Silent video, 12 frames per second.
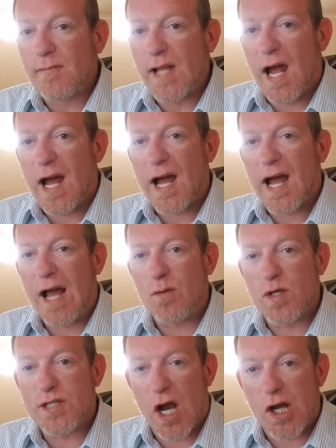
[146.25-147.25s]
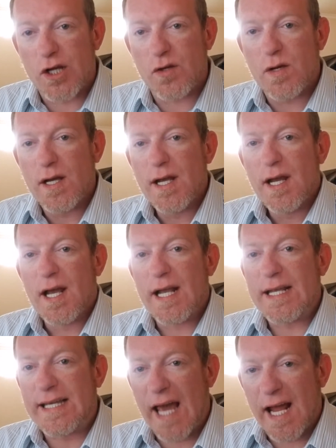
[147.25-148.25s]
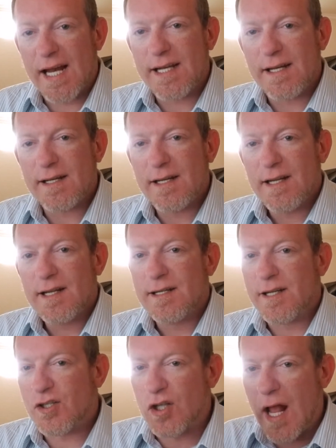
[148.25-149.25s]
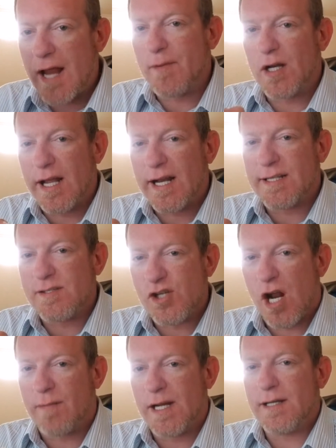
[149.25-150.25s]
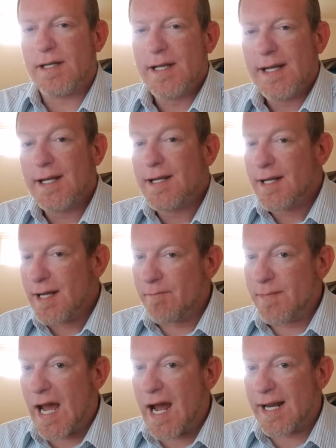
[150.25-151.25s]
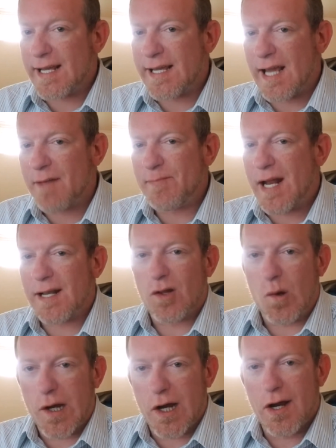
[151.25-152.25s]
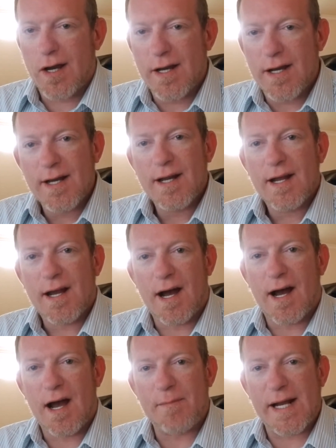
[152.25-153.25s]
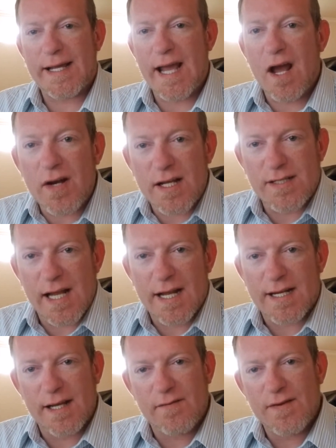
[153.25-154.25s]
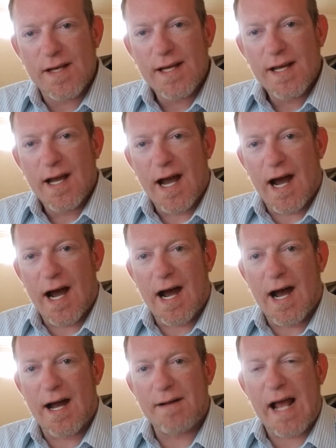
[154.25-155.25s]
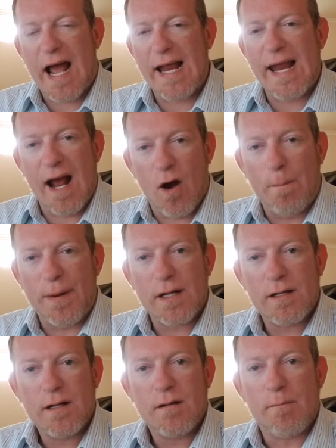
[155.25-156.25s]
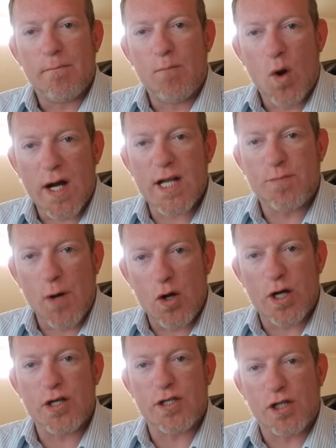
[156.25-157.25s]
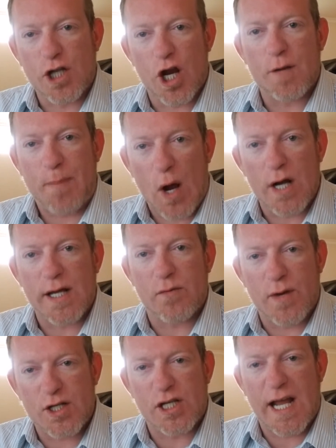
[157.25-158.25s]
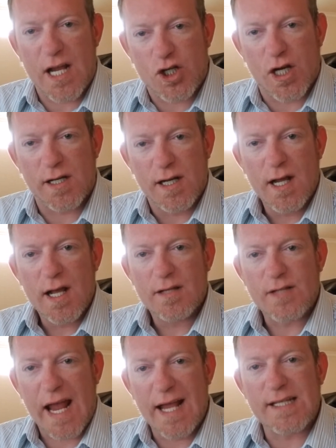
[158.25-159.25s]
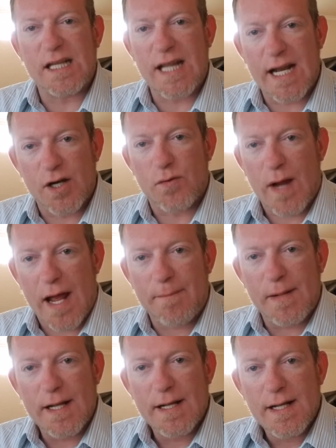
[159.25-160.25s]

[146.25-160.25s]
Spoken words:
I will tell you, again, disclaimer, ladies and gentlemen, I'm not a lawyer. I'm an account executive. I help mortgage brokers and third-party origination as a lender rep